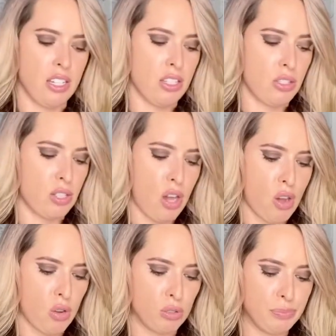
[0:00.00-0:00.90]

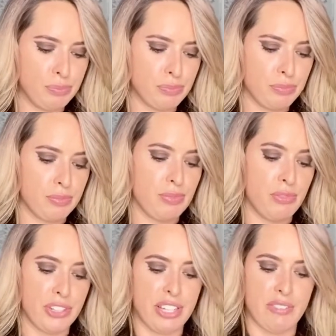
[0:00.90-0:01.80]
So
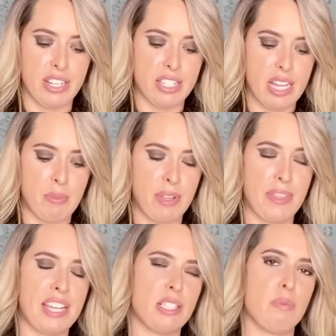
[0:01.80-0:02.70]
forgiveness, I mean,
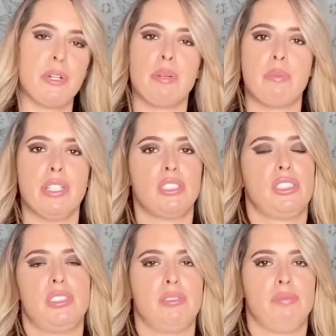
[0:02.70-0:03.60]
that's pretty much,